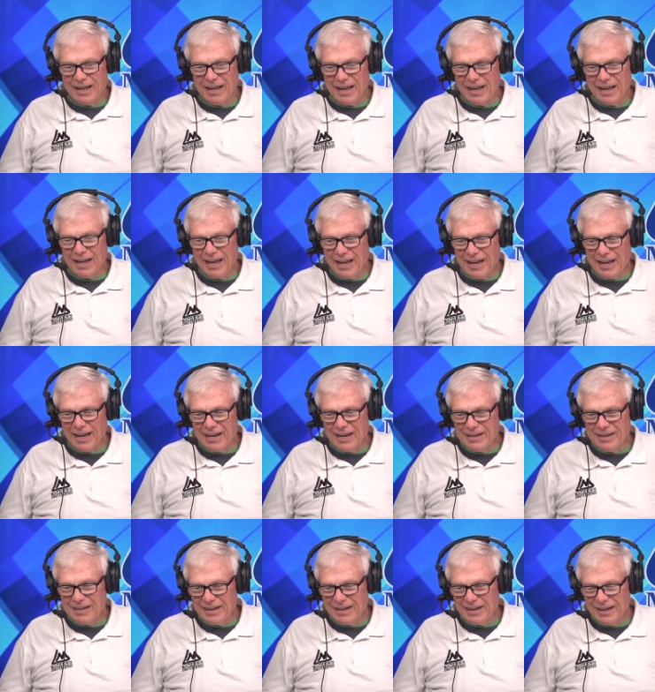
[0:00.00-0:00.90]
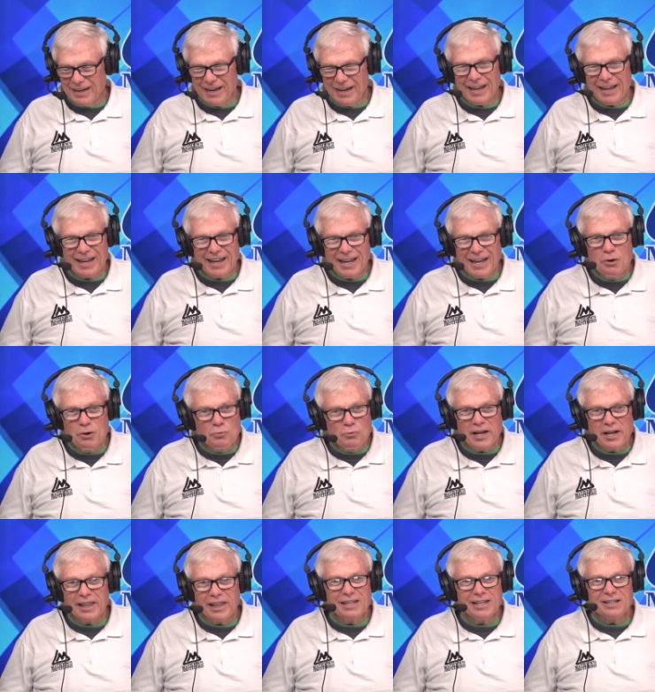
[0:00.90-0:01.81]
And he
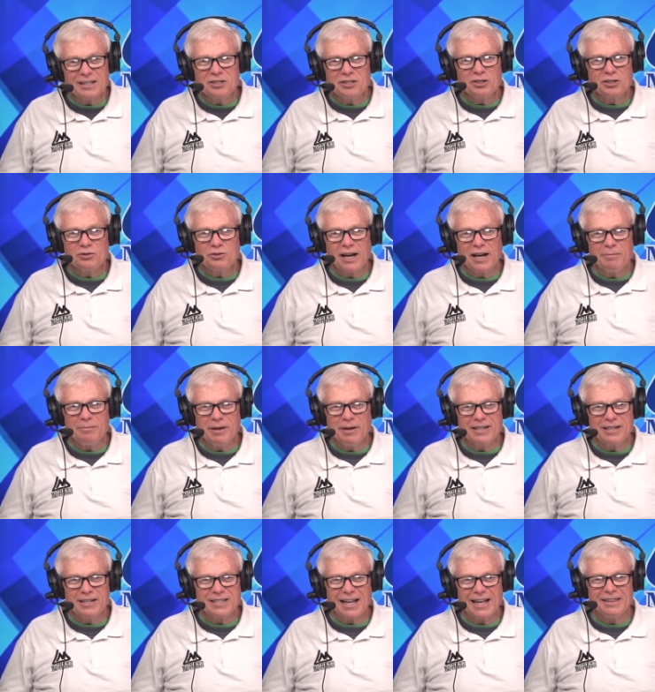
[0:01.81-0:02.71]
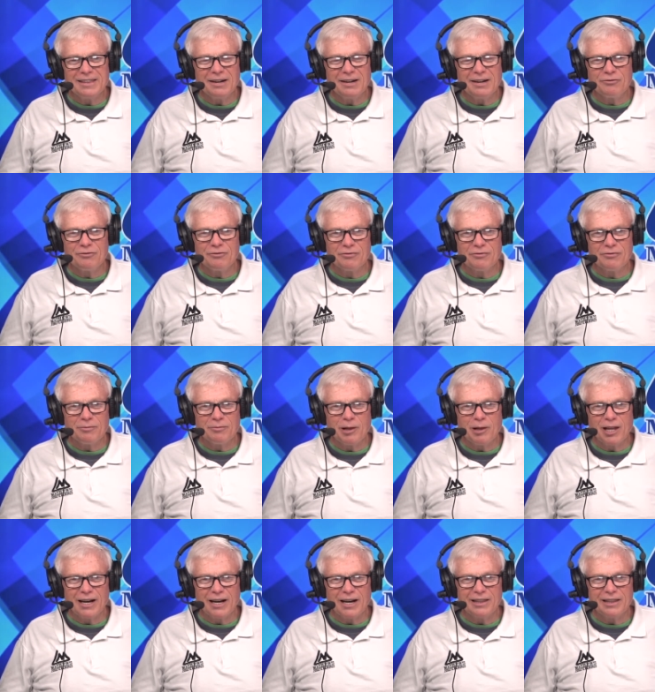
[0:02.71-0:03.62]
really doesn't strike me as that different from a
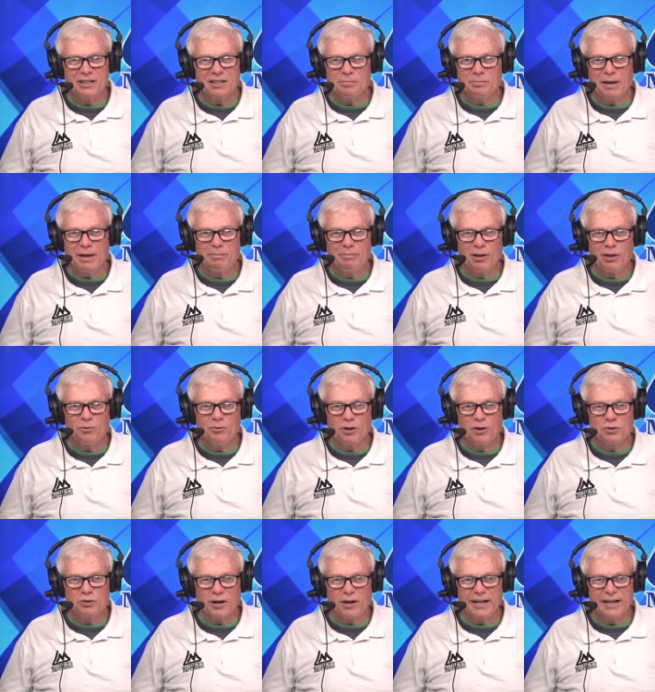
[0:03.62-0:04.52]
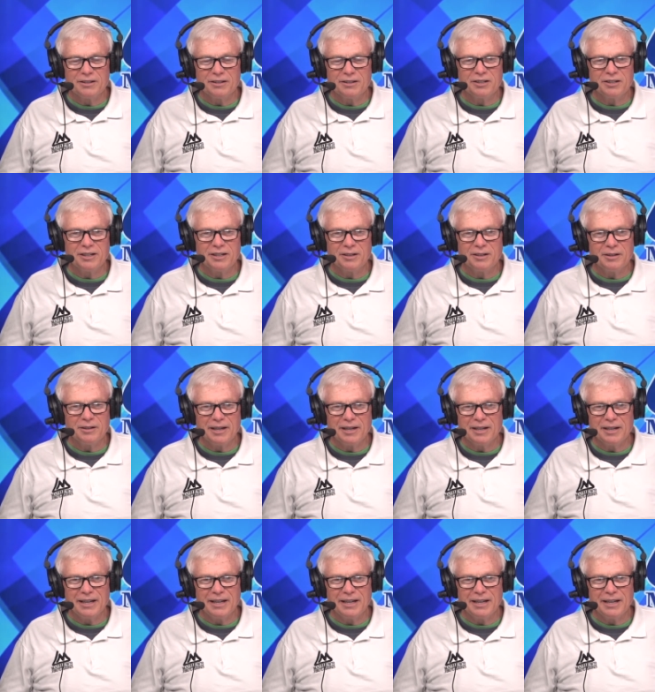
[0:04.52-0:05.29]
lot of these people who are trying to